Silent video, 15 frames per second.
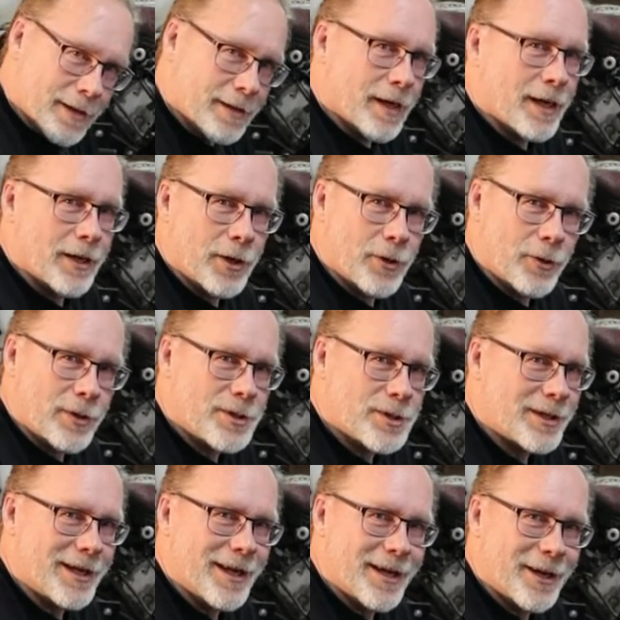Now, I know
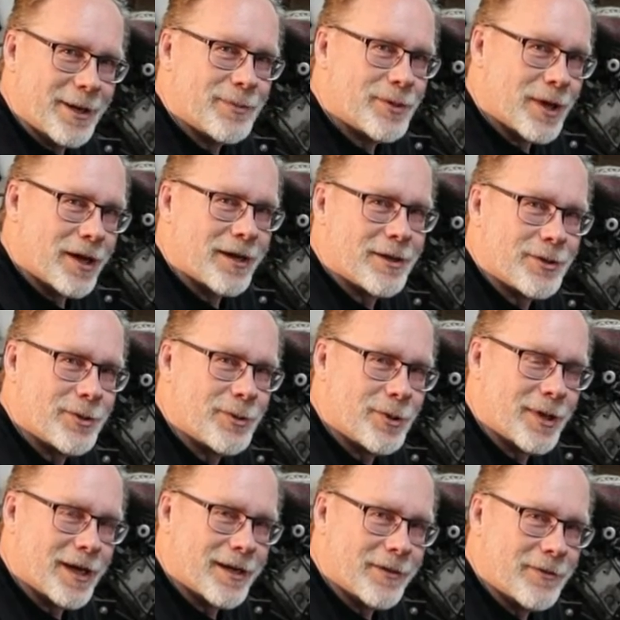once again, I'm talking to a
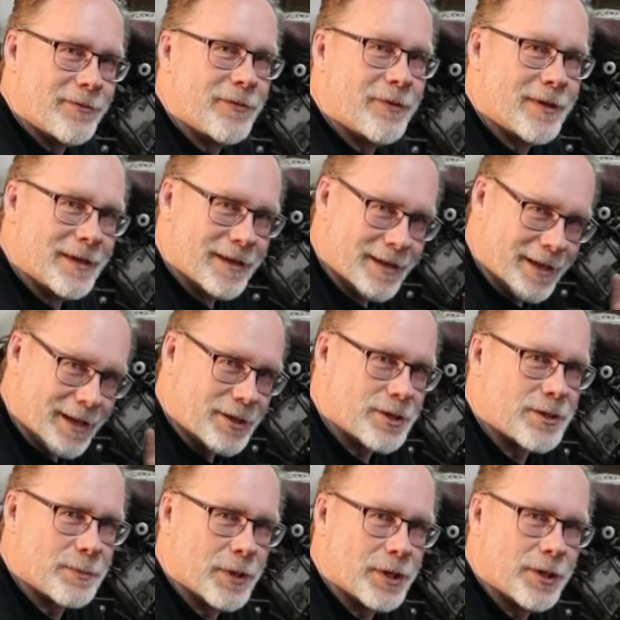lot of
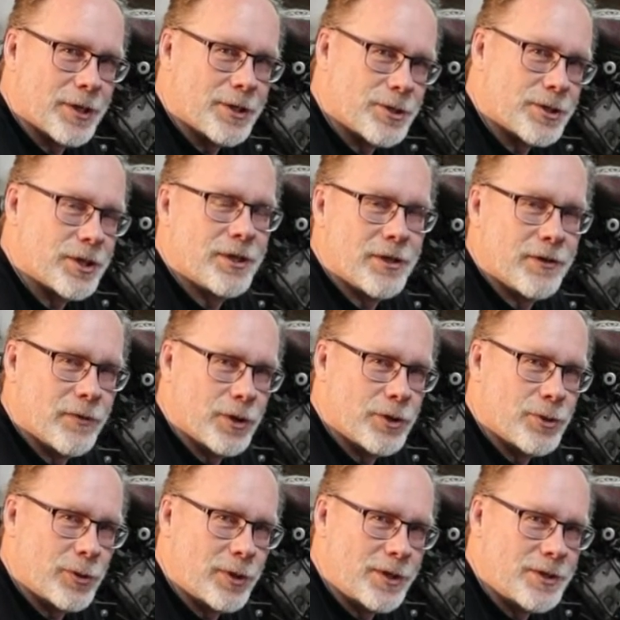experienced
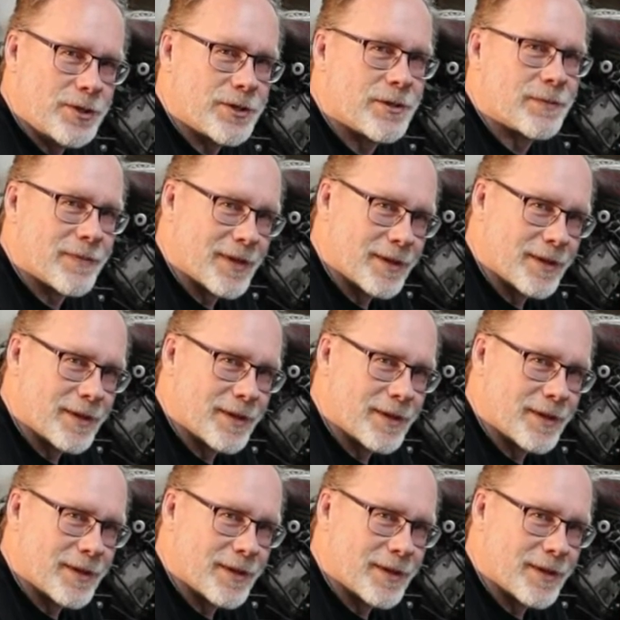individuals,